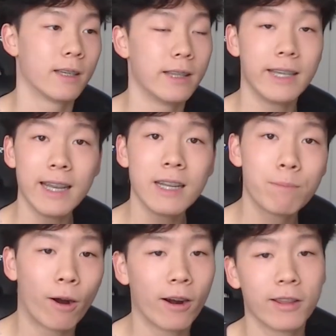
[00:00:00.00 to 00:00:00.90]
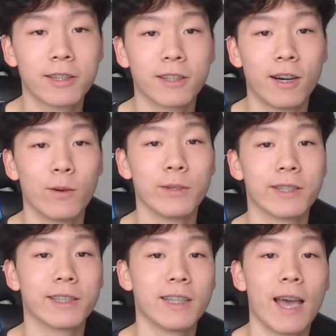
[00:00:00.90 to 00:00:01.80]
The ending part of the song was
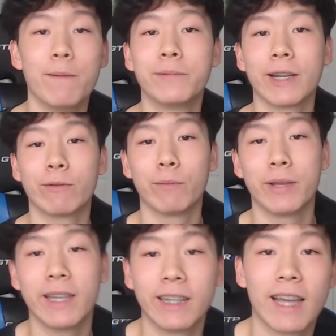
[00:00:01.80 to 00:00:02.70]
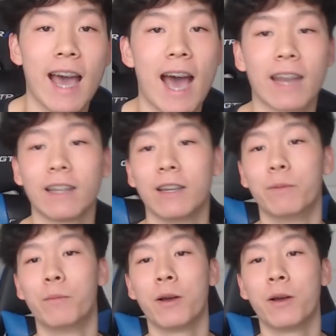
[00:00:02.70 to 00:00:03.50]
just MJ repeating the ad-lib,